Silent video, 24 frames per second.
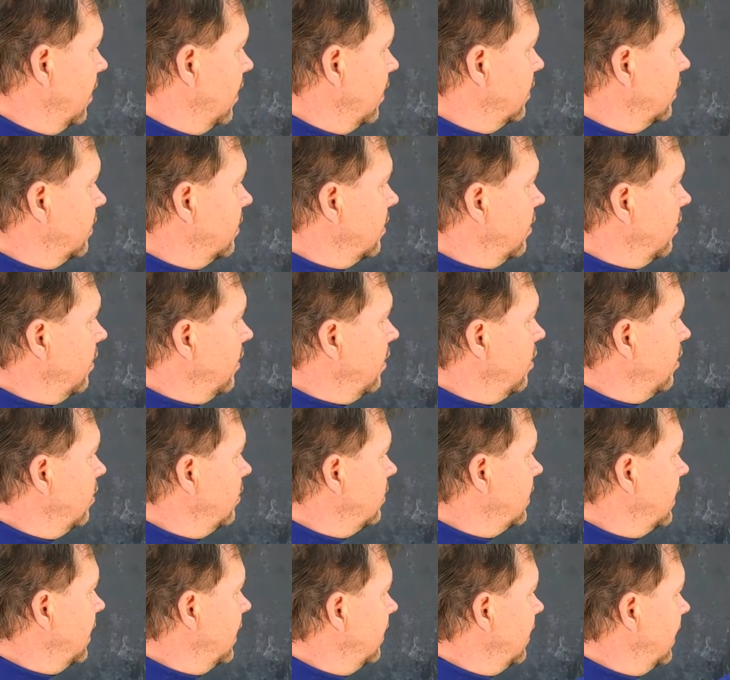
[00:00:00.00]
So
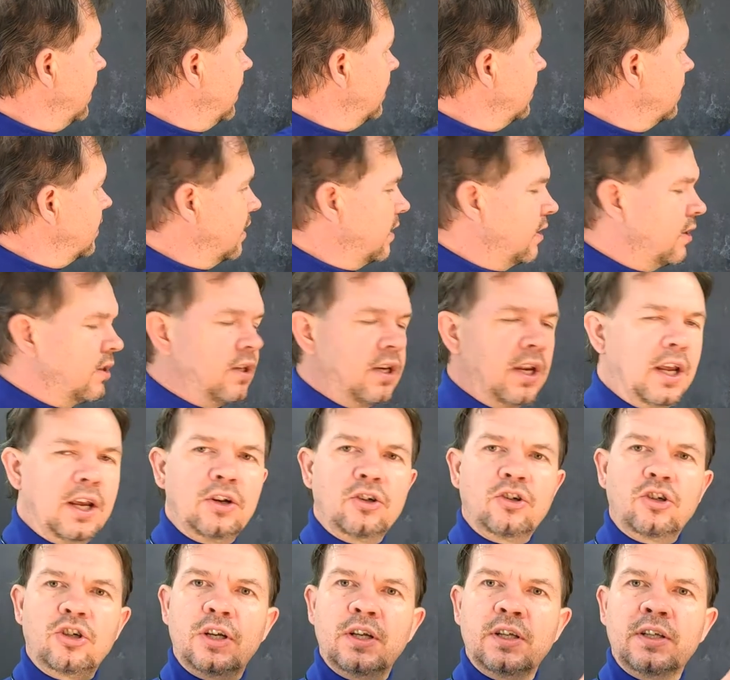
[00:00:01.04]
using these
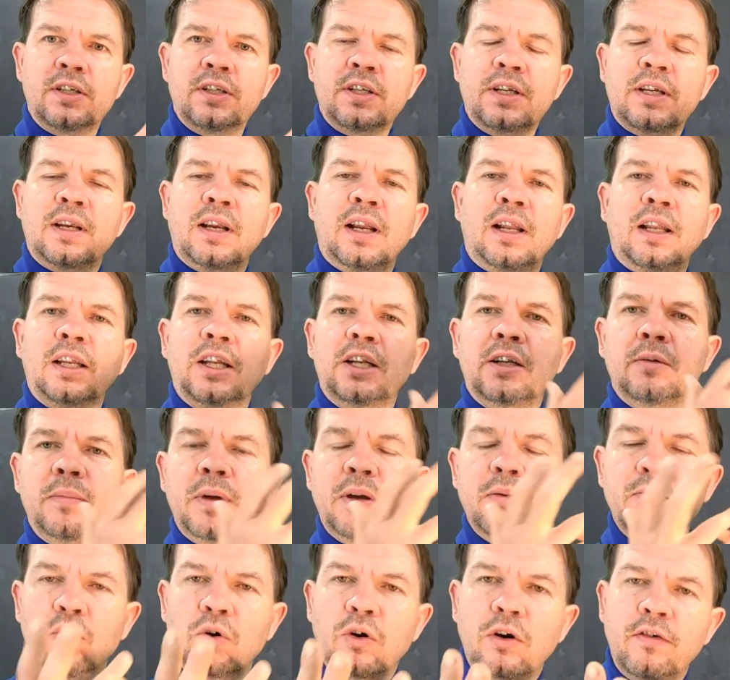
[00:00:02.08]
distinctions and a little bit
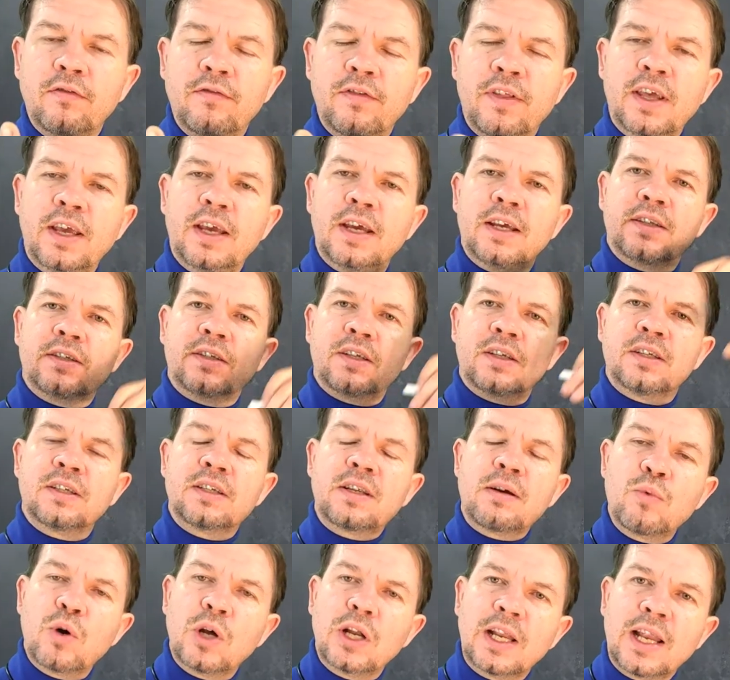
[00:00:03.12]
more of this and
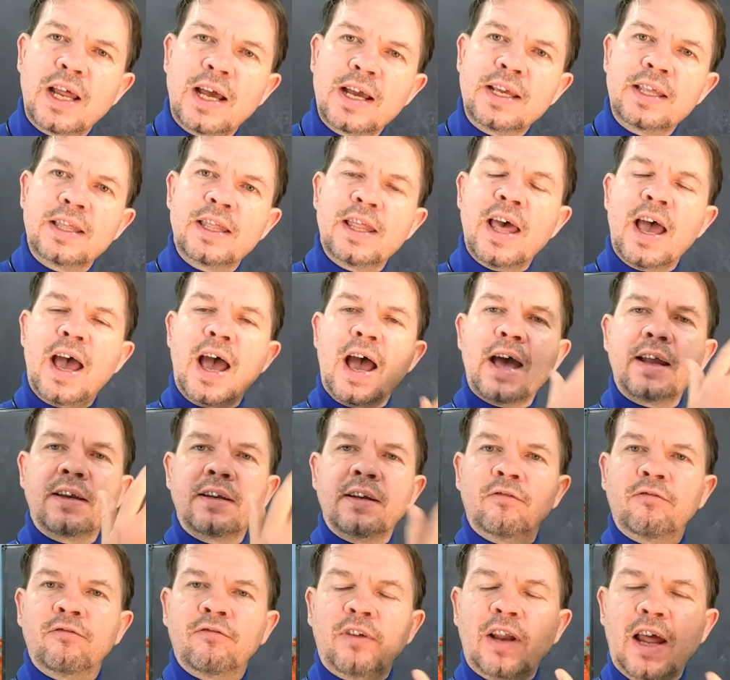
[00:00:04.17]
somewhat like that
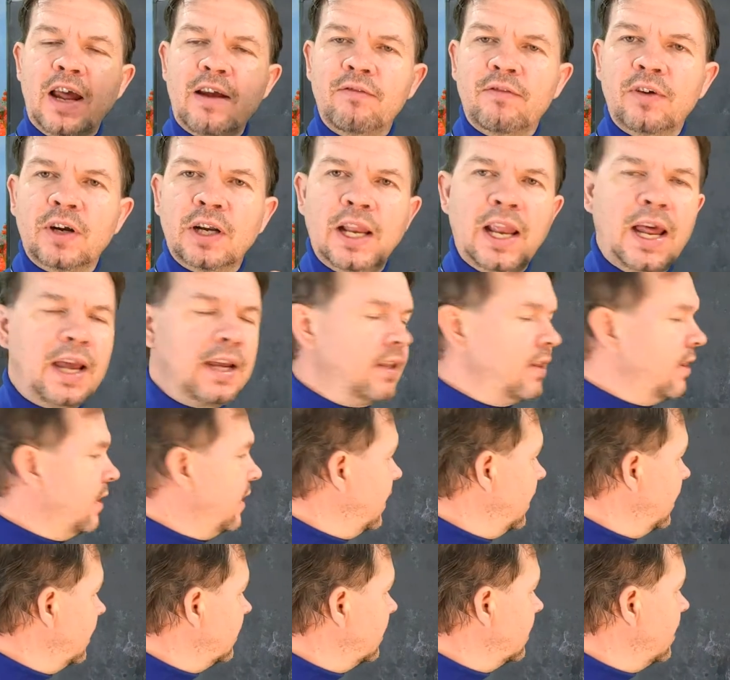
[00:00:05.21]
and flavored like
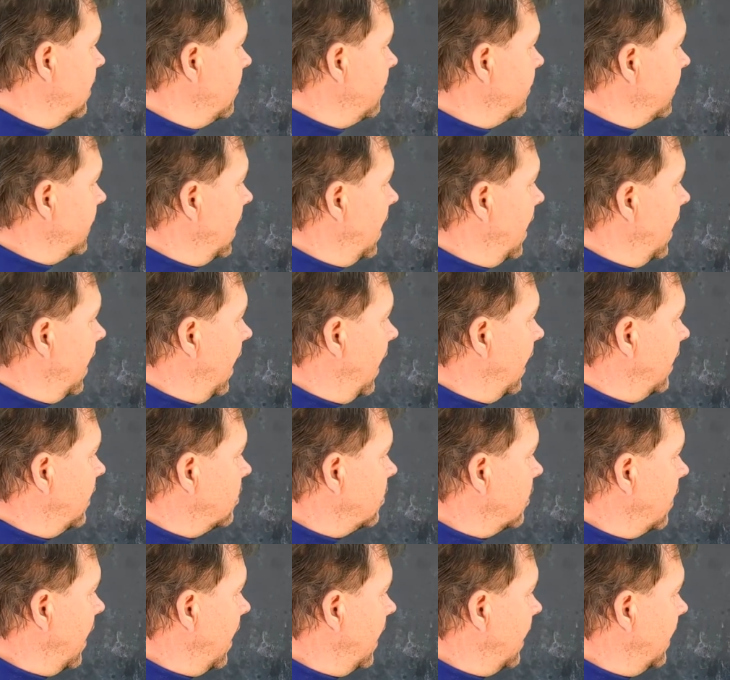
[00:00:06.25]
this, I
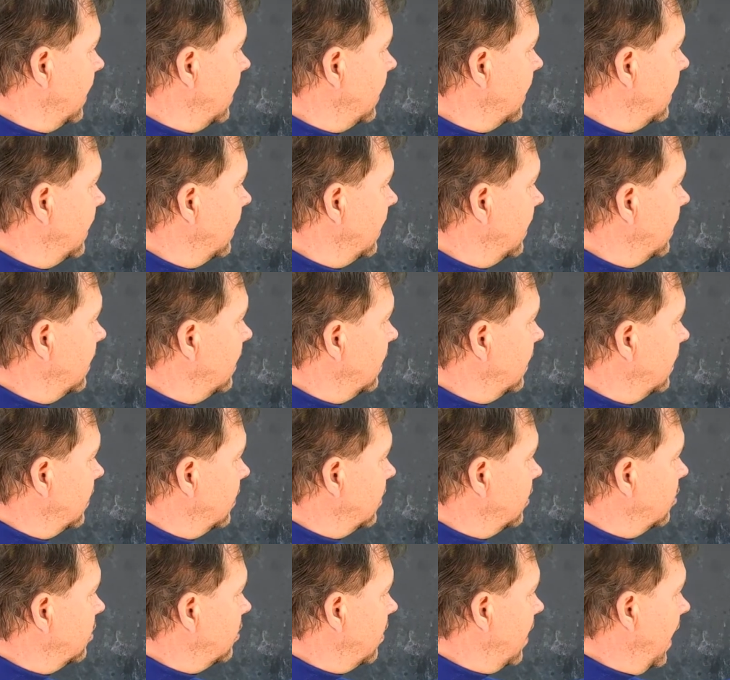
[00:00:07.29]
try and
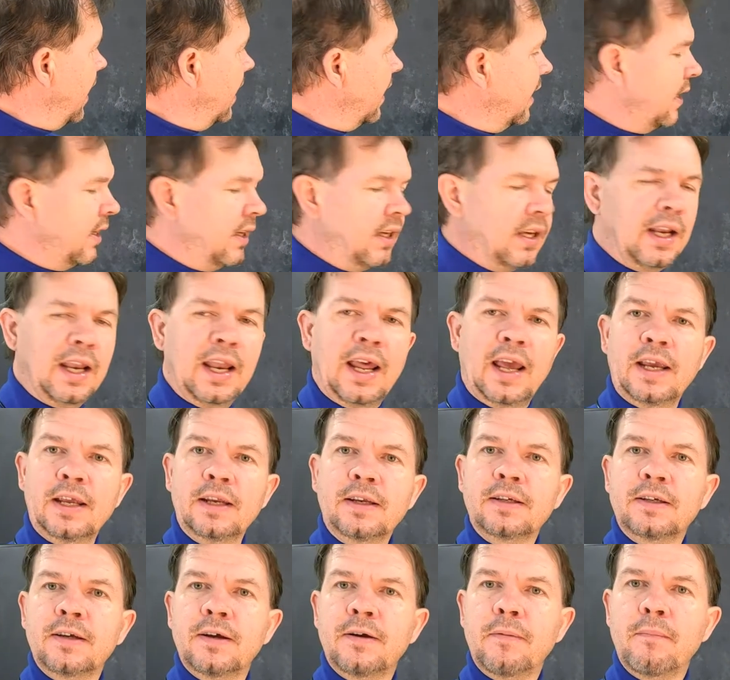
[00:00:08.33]
triangulate
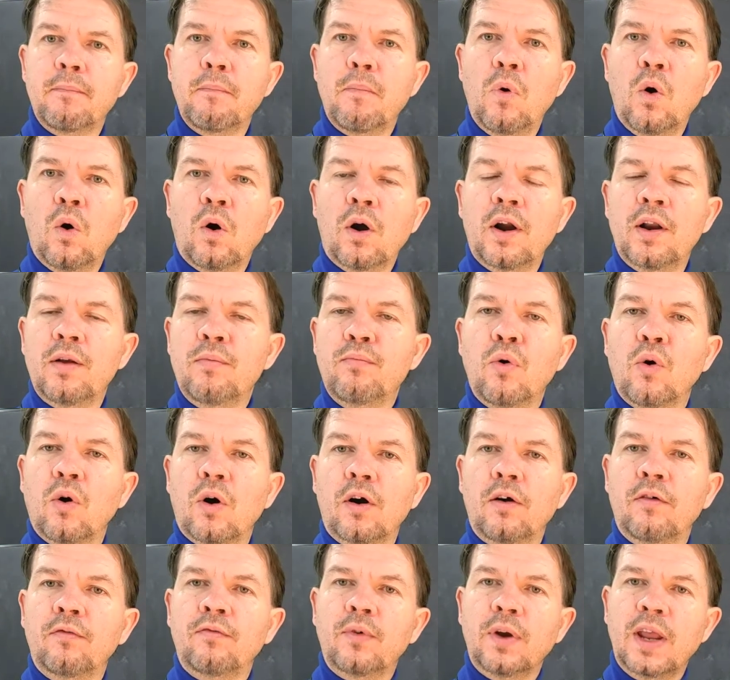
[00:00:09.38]
more and more
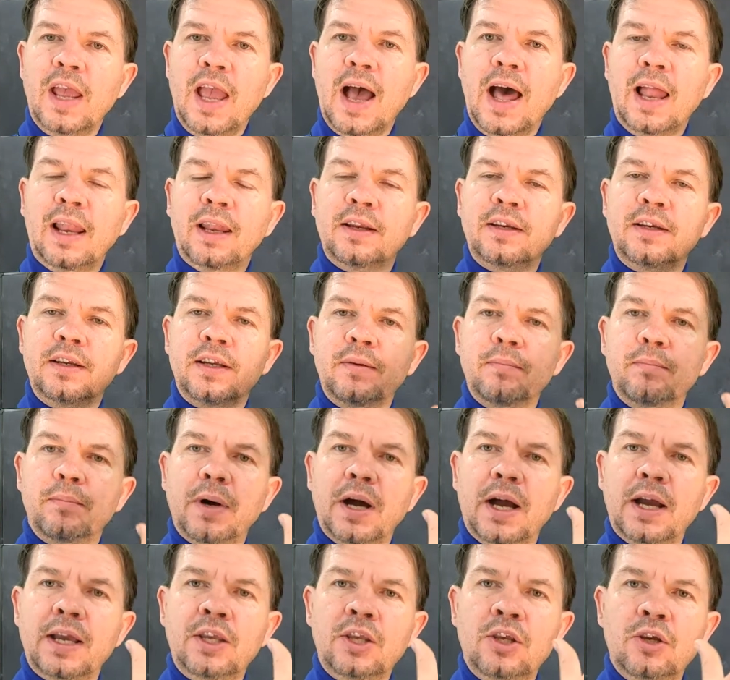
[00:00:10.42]
of reality
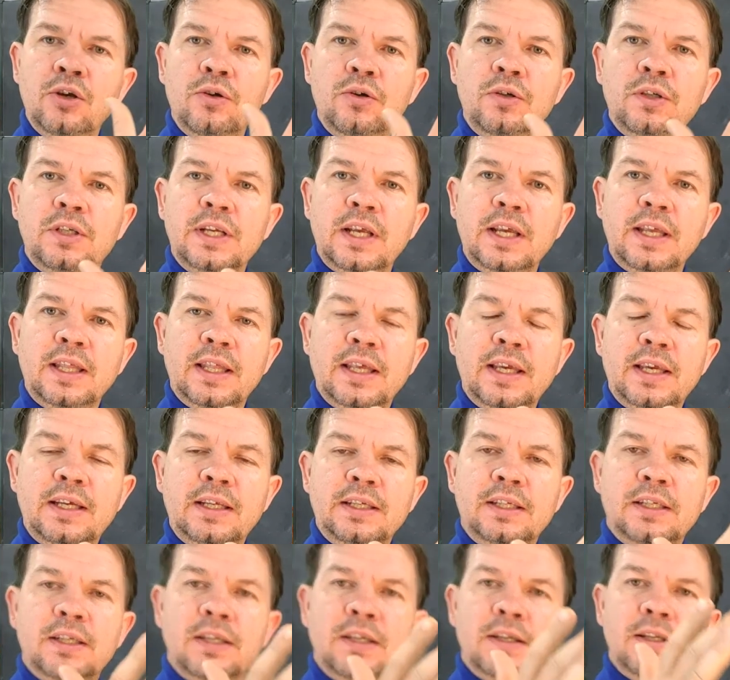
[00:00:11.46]
by using
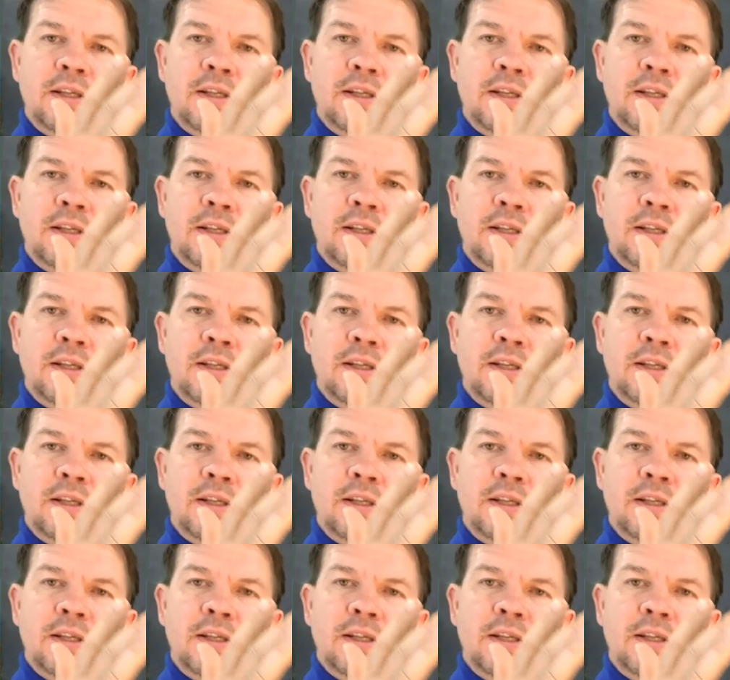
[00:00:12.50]
these